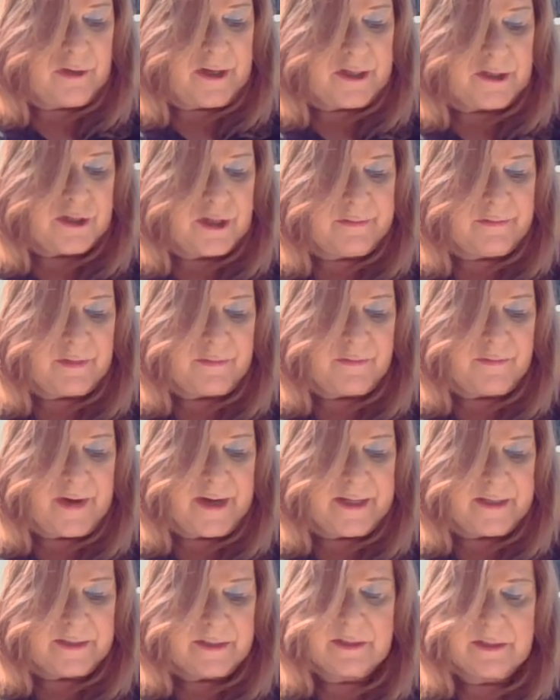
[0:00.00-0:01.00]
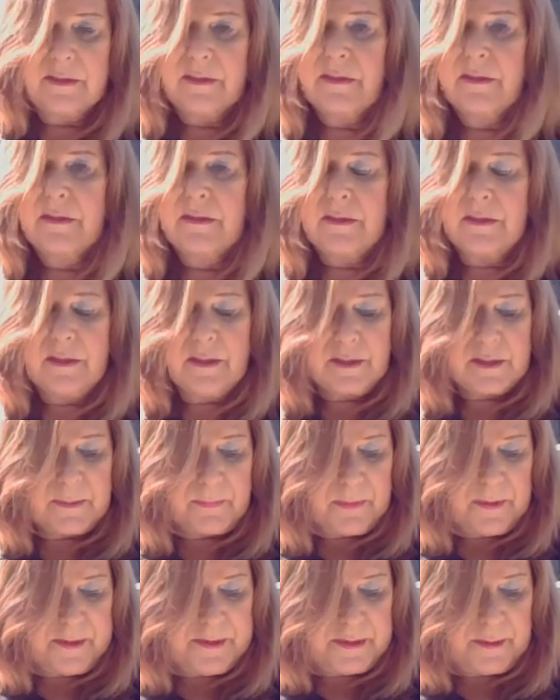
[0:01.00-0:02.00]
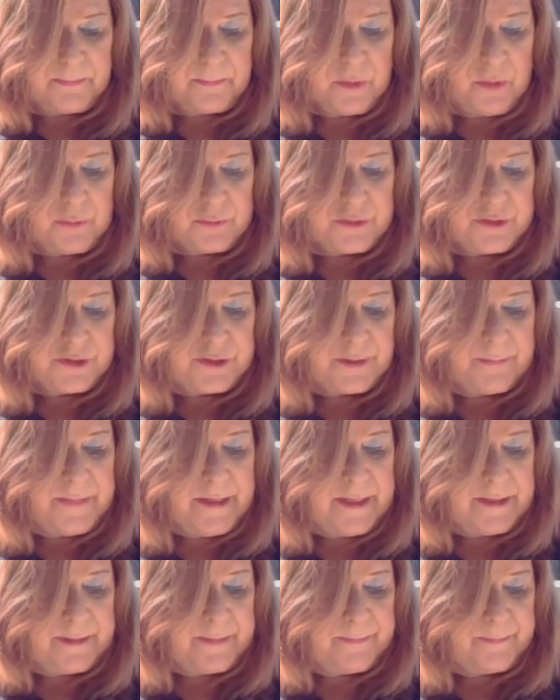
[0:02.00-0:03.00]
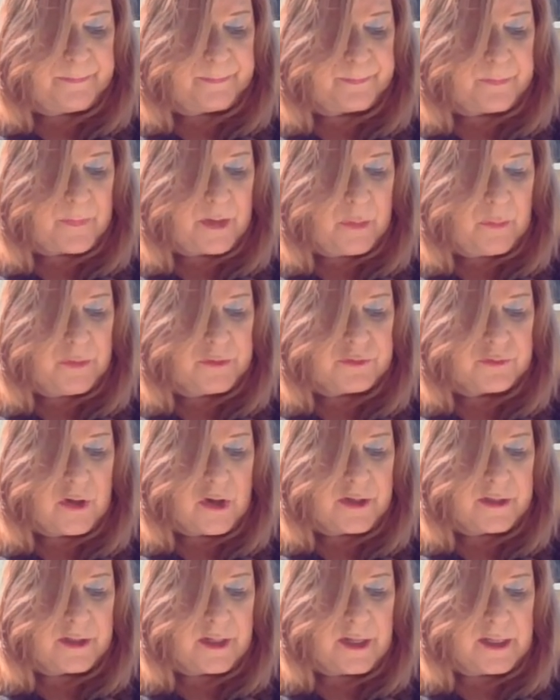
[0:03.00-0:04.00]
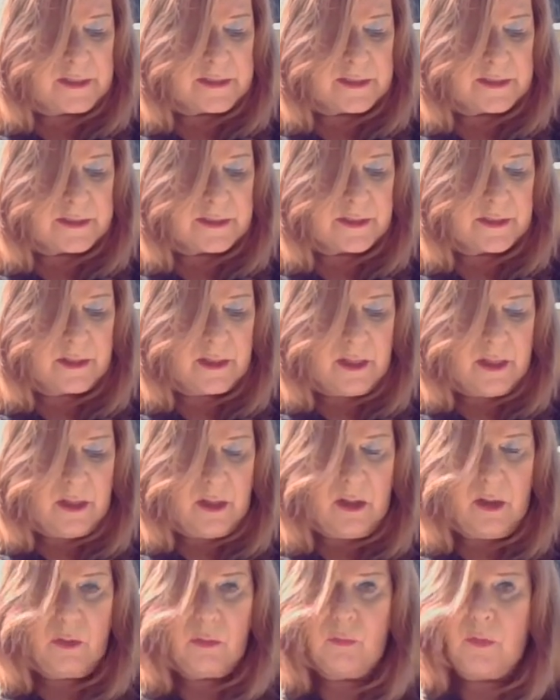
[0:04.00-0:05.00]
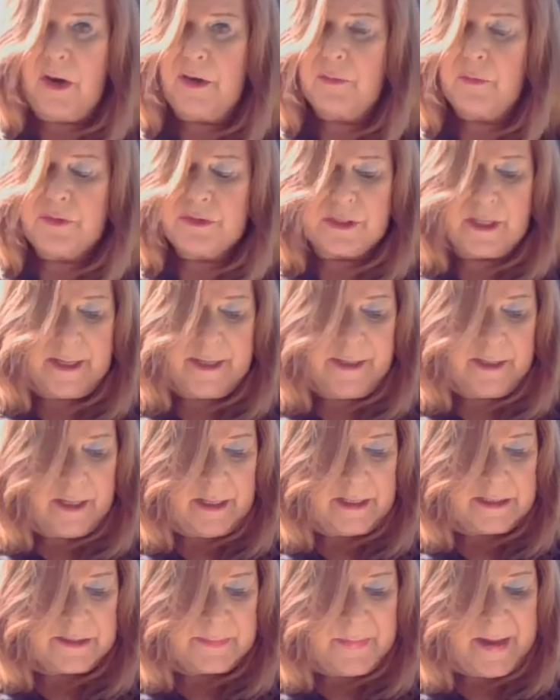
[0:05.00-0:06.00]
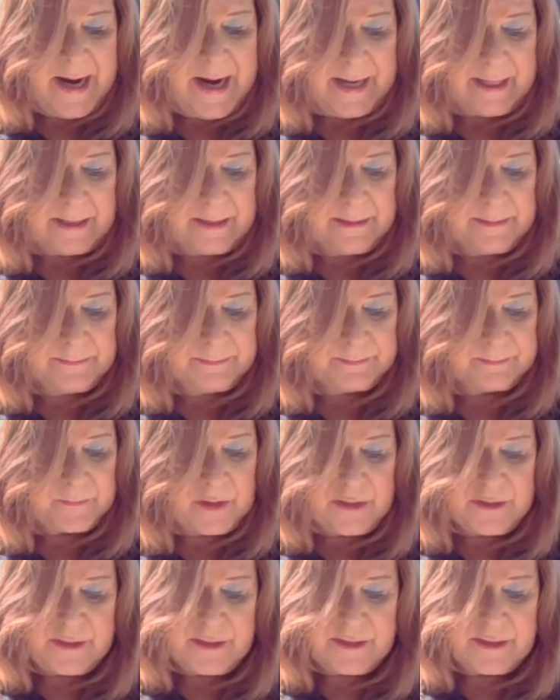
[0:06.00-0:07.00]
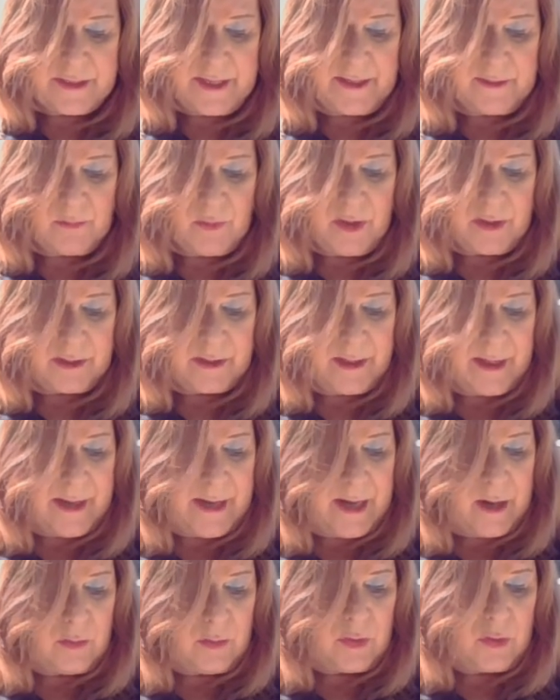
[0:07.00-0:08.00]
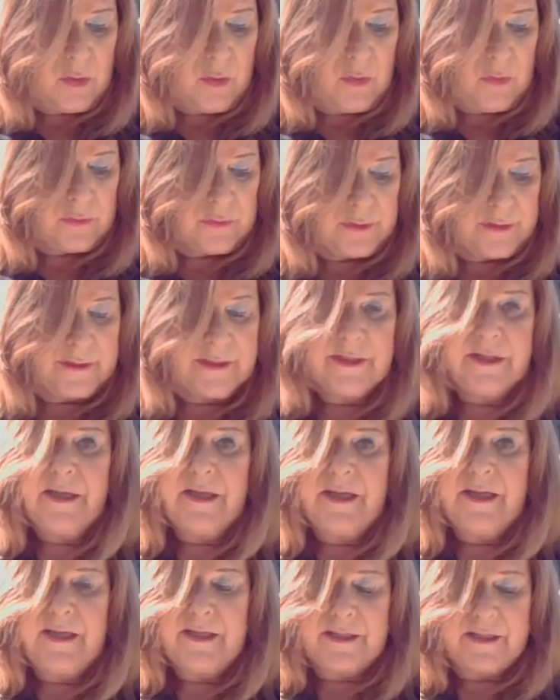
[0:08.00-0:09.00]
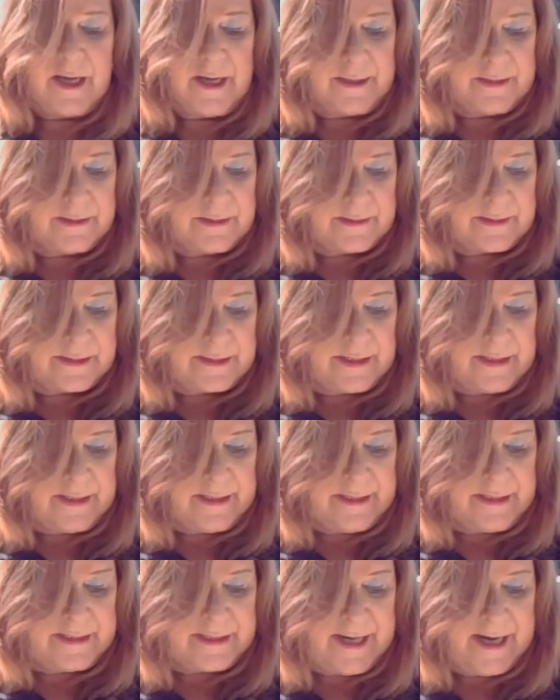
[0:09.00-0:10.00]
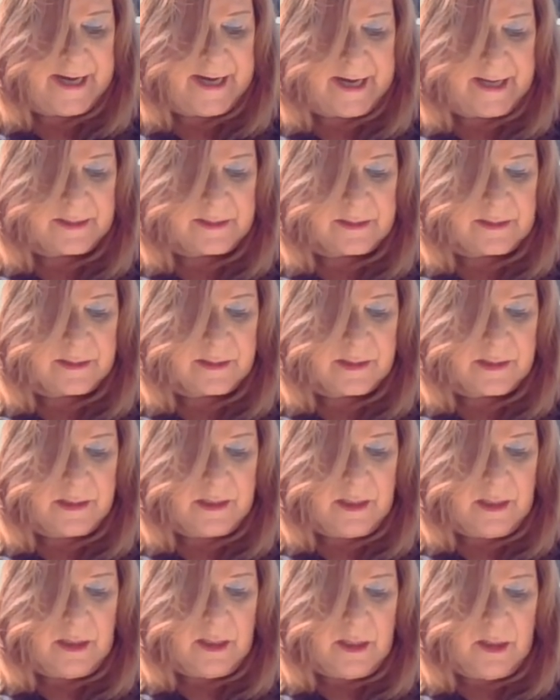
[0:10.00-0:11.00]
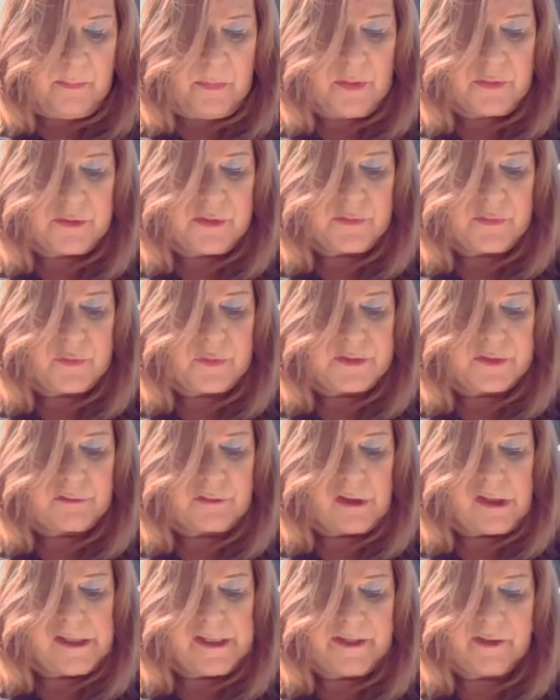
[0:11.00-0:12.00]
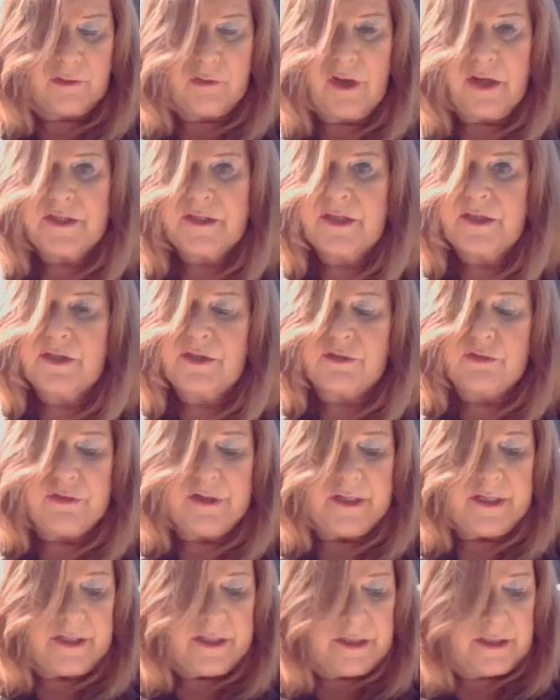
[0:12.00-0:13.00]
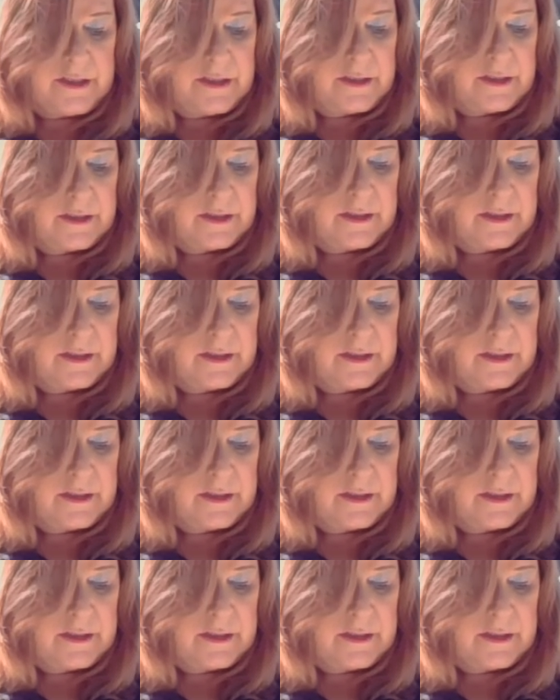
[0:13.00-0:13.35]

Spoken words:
direction of the fight. The police approached the men with drawn guns. Ron was laying on his back on the sidewalk, out cold, his gun still in his hand. Moses was crawling across the street.